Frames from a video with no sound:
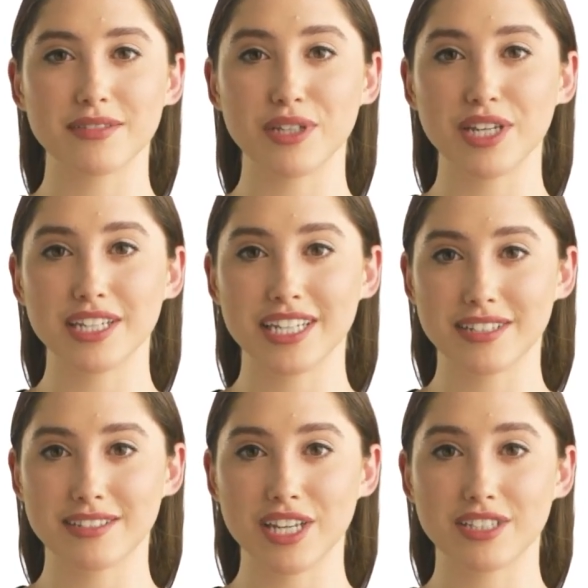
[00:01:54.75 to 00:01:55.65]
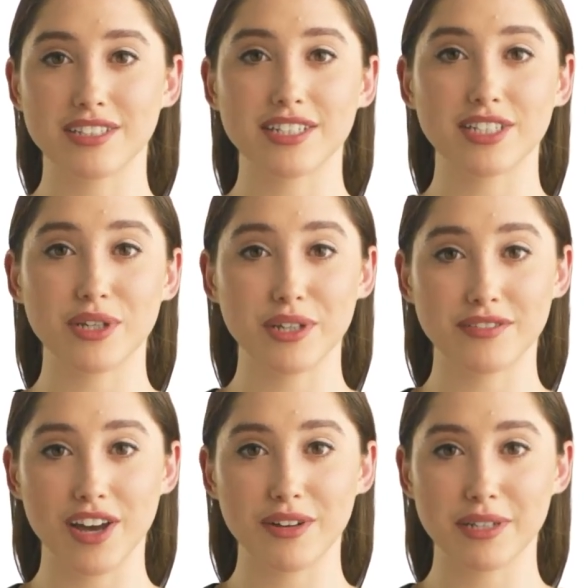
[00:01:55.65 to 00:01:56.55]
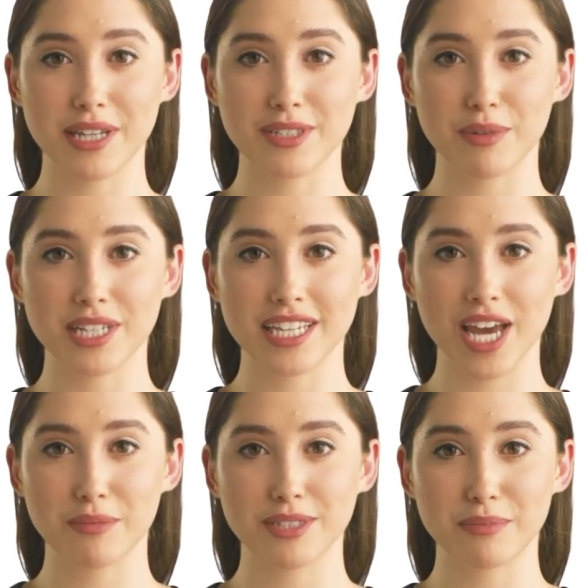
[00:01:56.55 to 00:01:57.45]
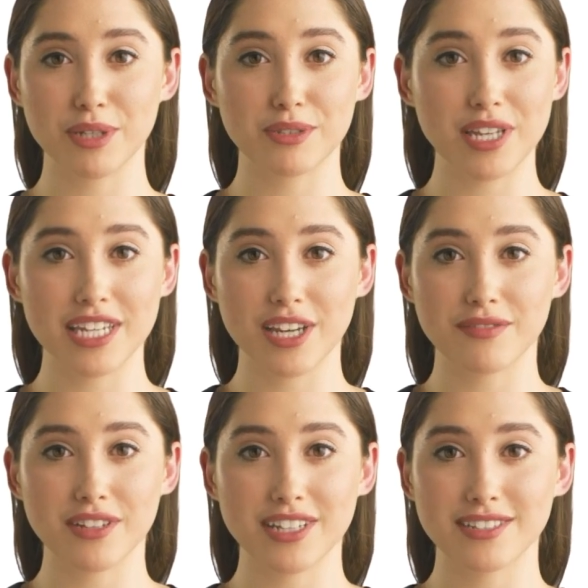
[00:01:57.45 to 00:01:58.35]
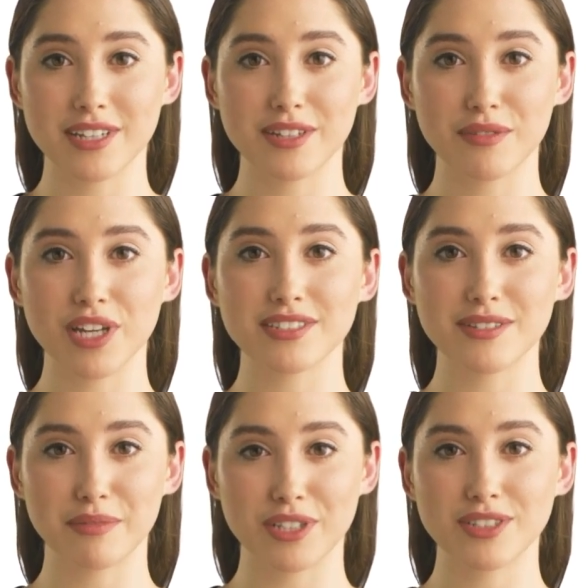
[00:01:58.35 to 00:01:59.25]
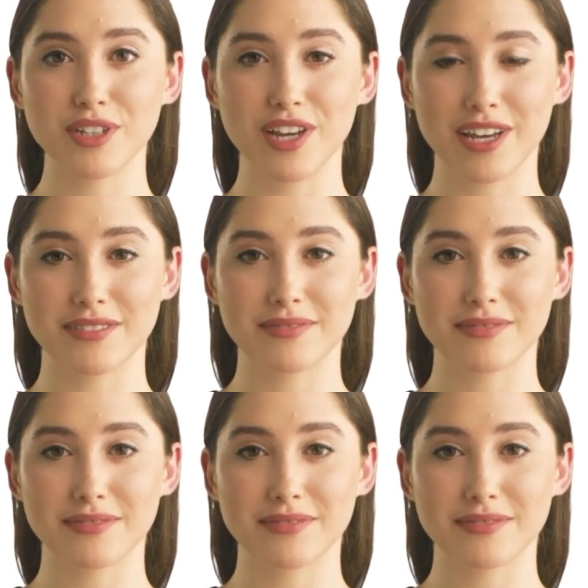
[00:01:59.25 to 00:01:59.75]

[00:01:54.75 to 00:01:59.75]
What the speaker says: Learning in such a secure environment really helped to build my confidence on the roads of Bundoora.